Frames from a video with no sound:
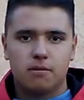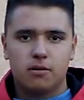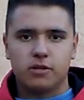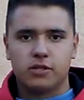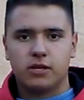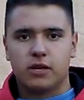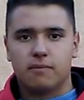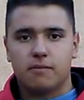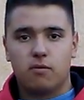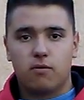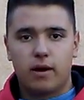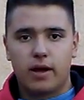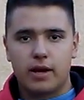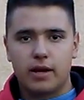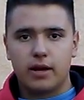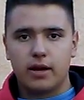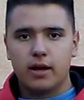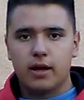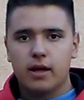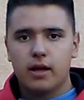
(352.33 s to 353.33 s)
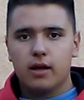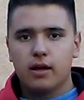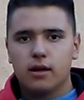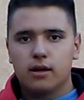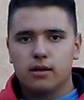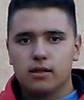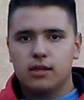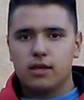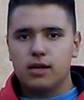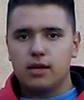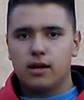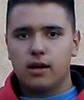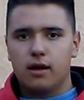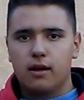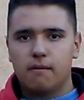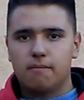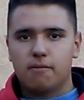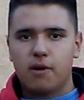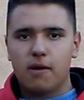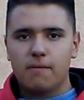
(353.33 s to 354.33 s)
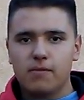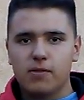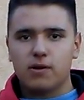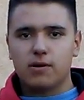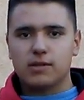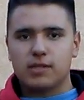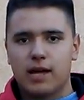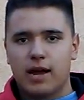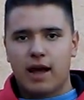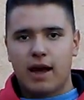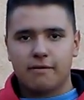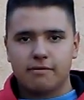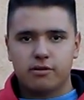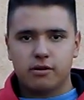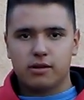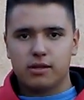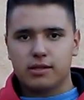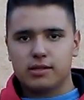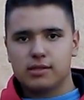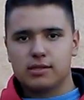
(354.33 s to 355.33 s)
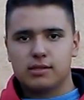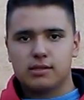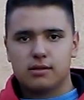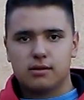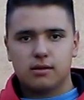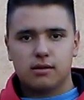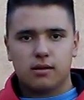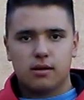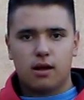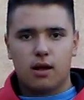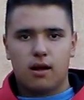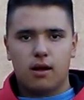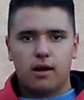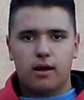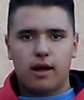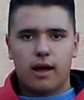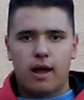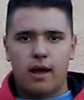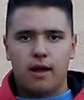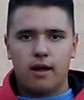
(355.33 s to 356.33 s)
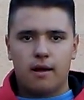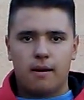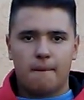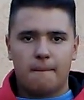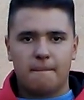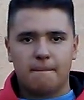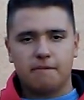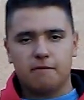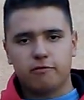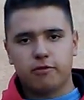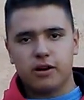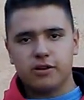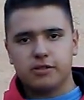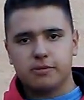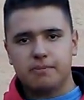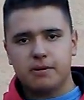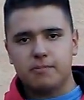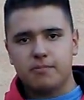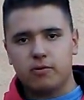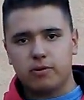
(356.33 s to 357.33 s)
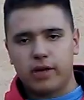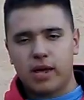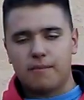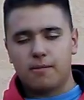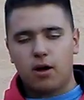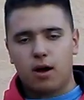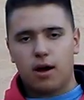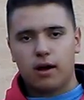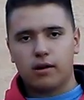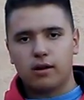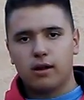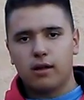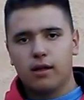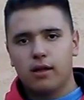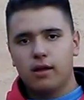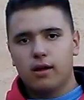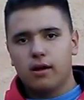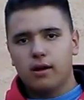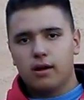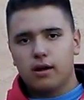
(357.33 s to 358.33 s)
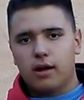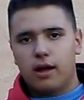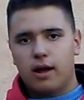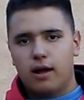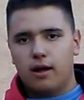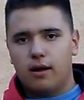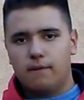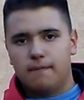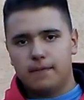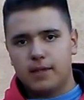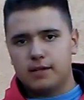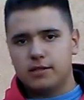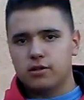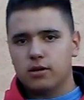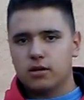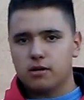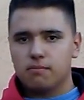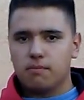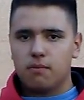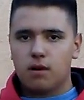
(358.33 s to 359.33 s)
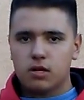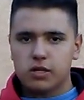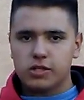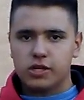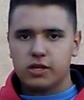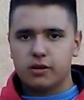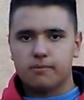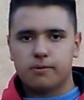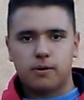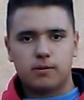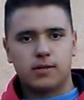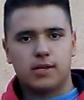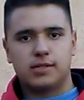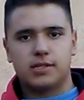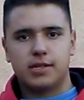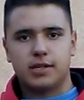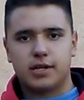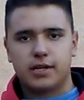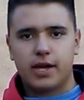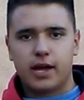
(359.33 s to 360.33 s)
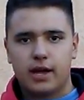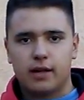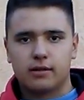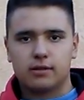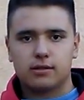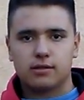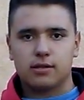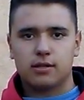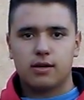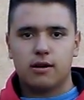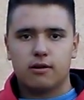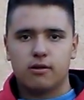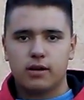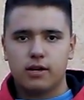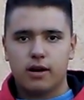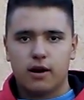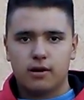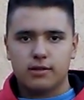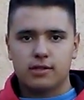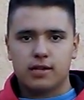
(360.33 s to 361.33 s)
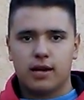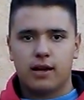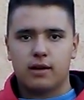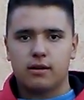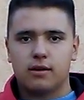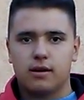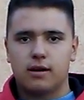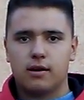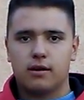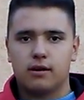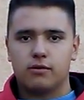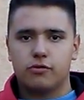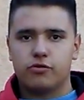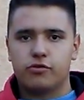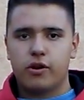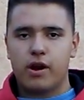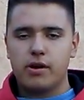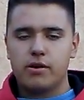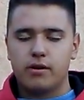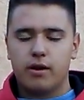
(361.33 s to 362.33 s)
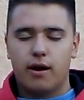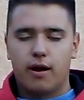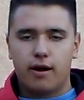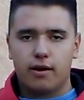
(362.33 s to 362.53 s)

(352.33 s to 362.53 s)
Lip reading: pushing him away. The problem, though, is that after this rush of people came on, they started marching and protesting again. Security guards had trained